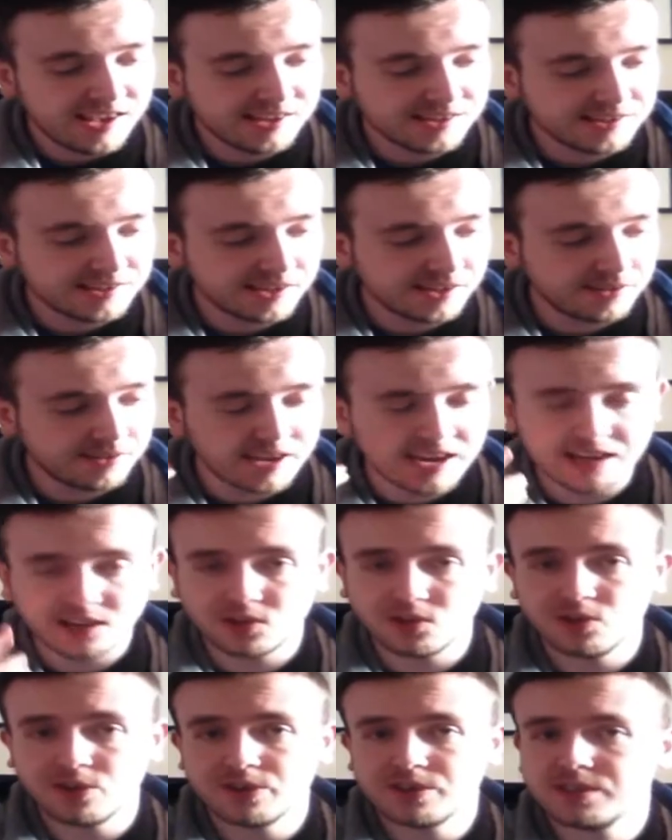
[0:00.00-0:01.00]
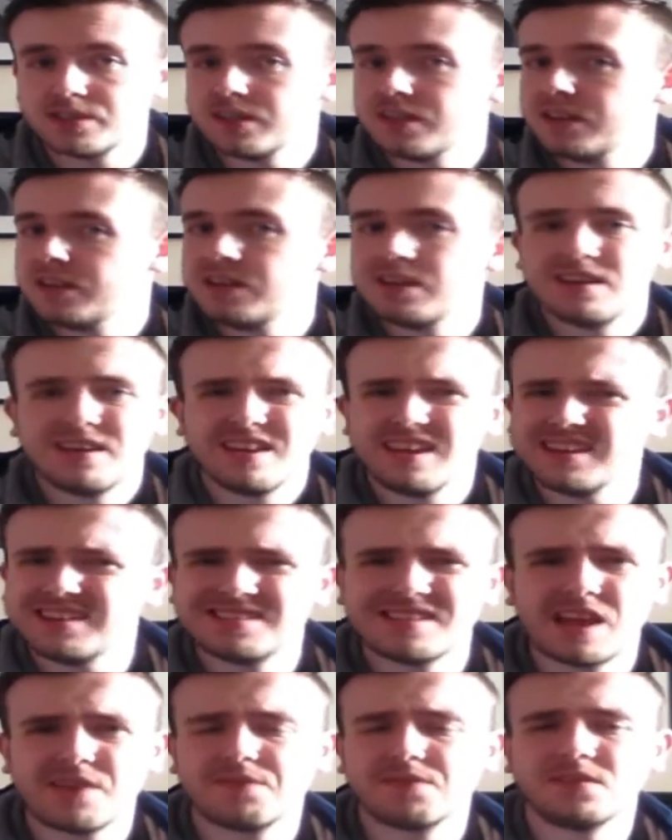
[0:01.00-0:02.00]
is that good. It's
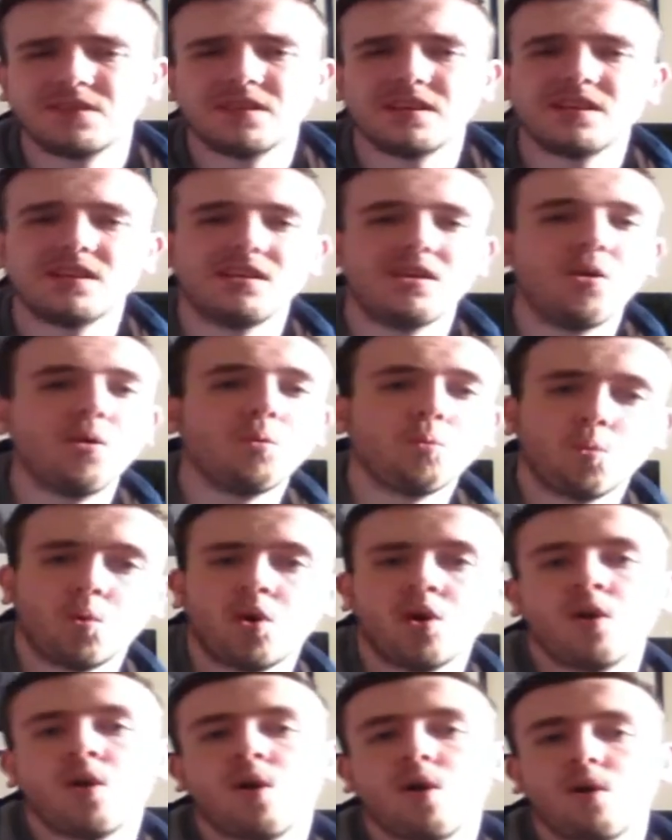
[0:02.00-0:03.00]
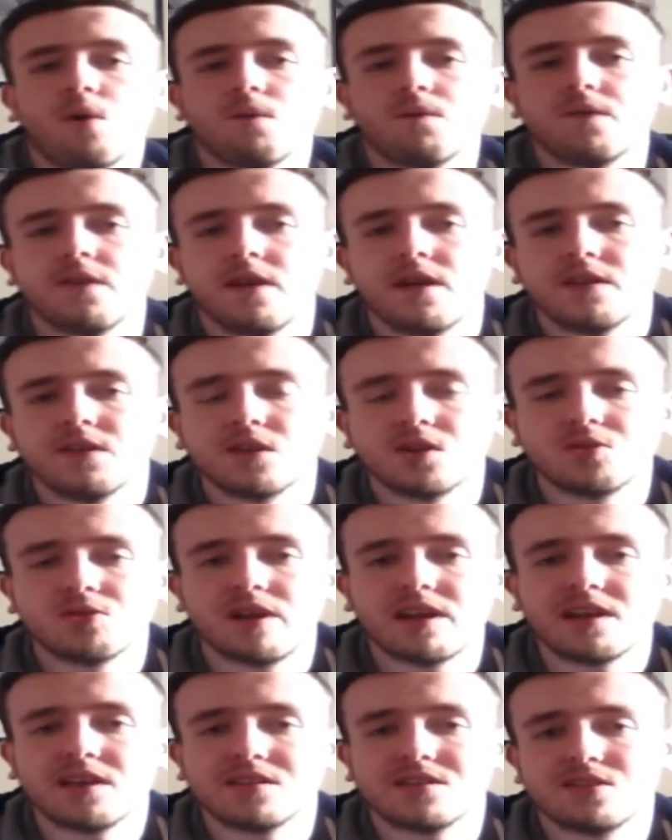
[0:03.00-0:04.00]
definitely one of the
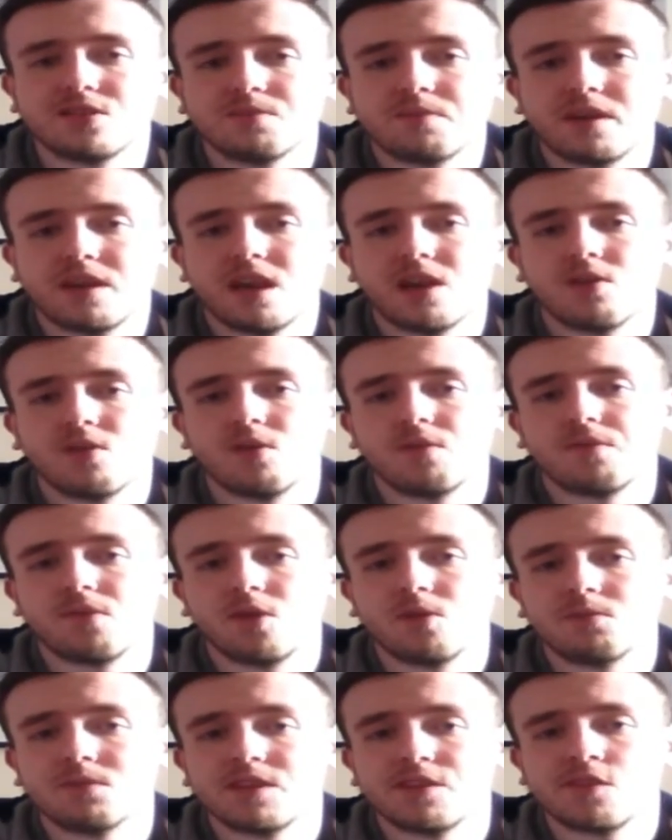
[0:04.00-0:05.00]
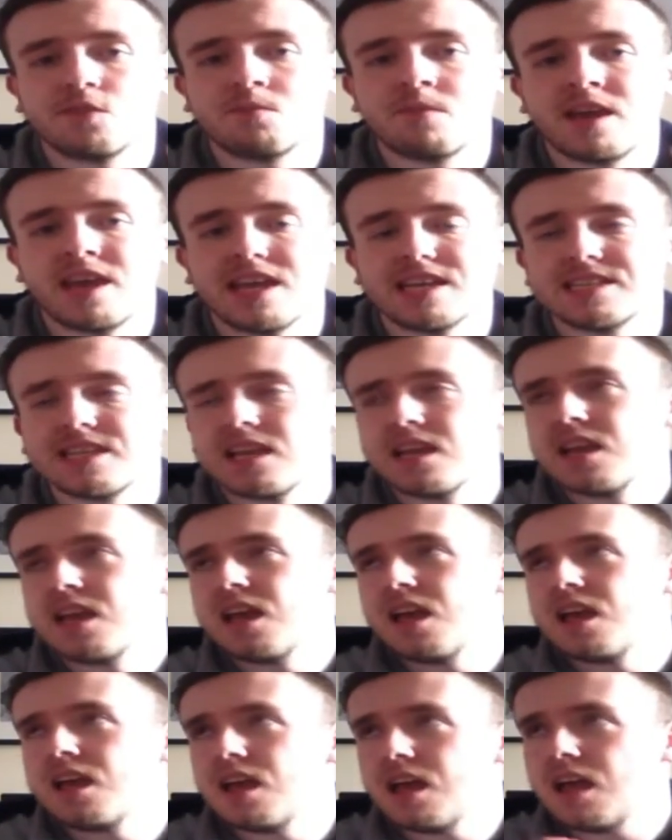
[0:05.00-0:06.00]
greatest superhero films ever made.
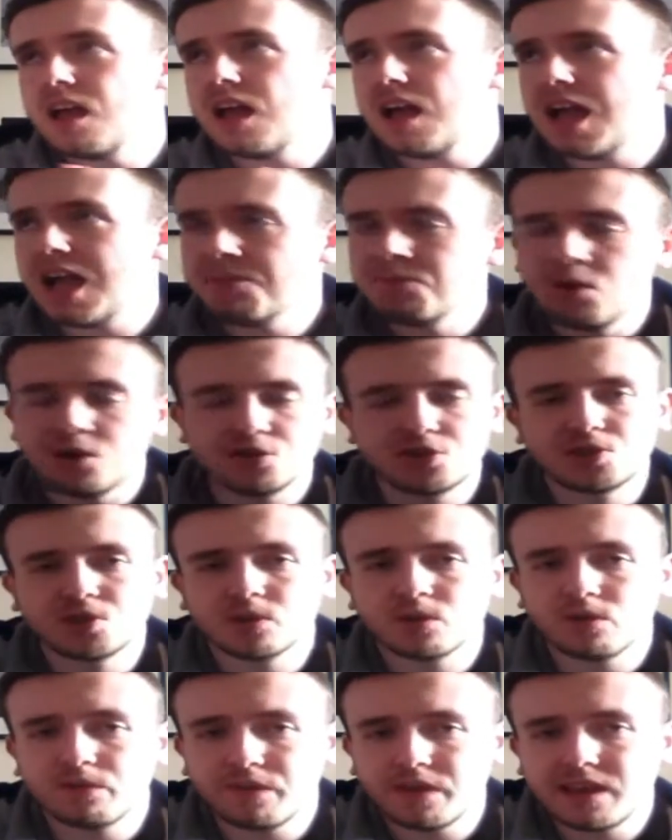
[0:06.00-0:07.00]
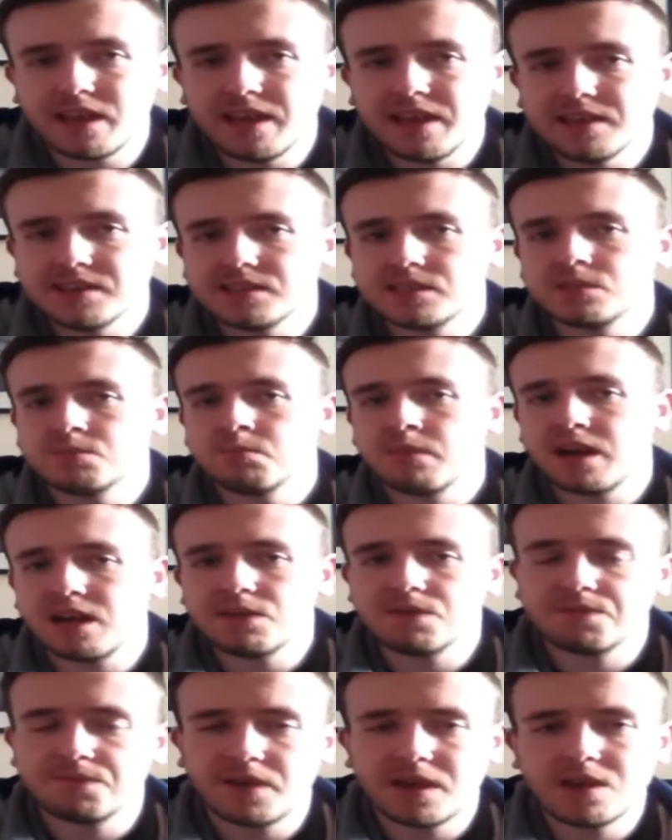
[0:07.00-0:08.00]
I'm not sure if it is my
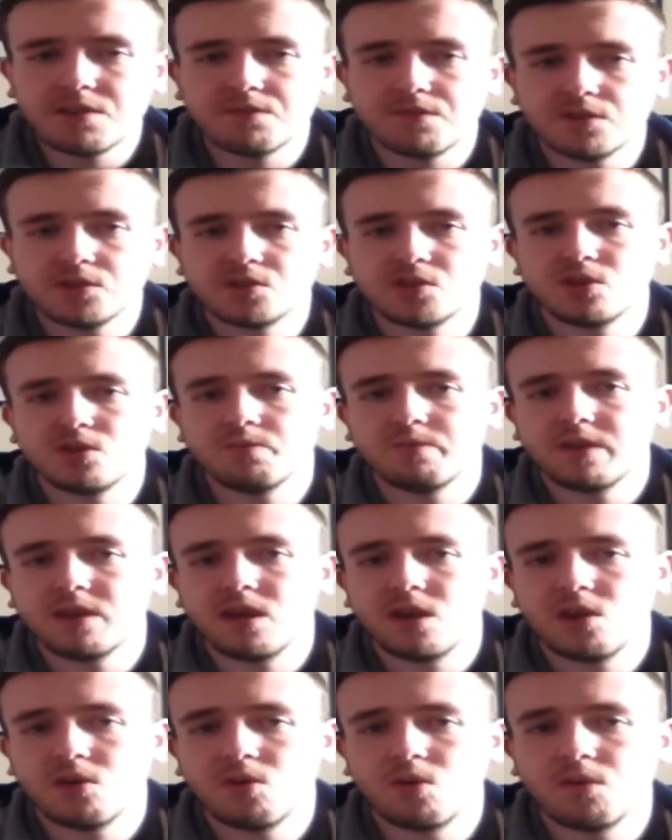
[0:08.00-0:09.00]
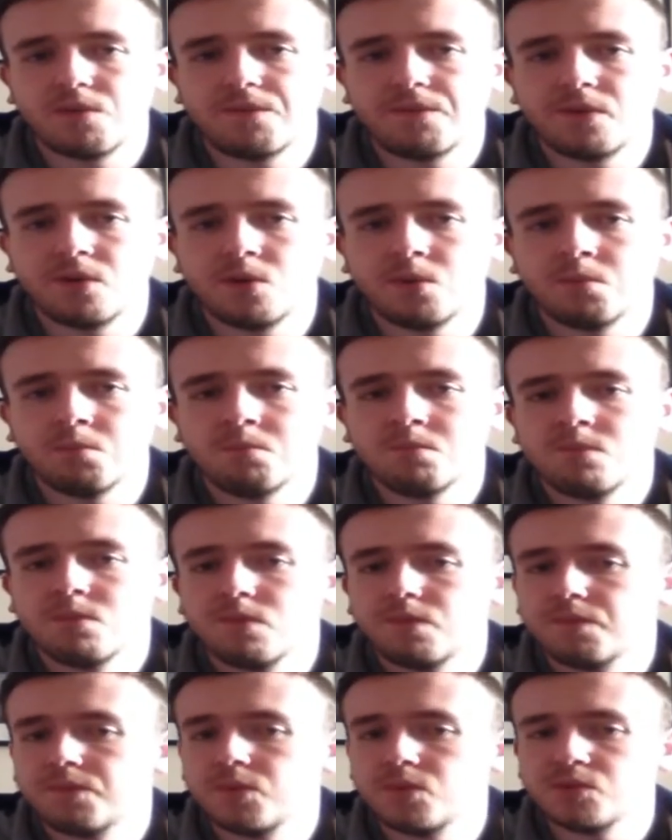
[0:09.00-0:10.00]
favourite superhero film,
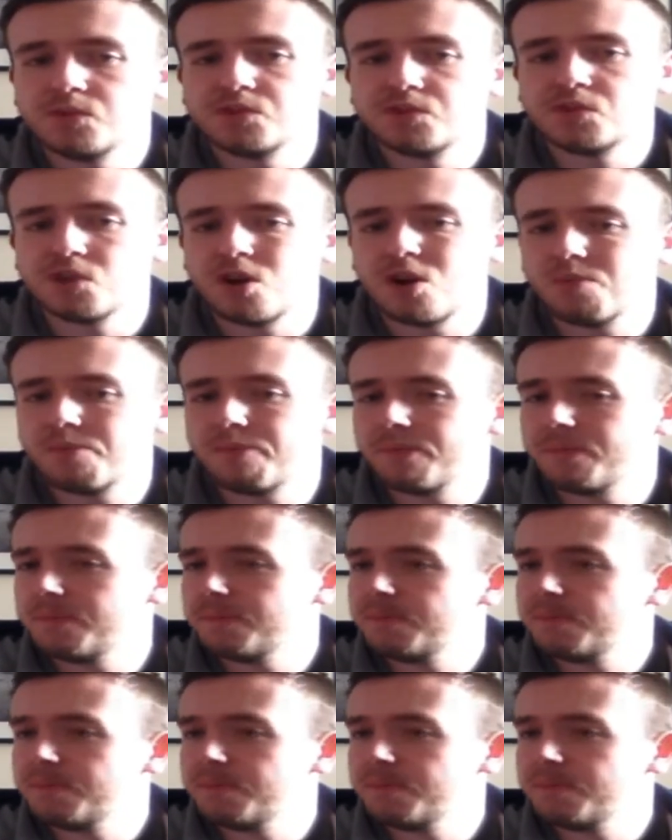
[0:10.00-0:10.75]
full stop.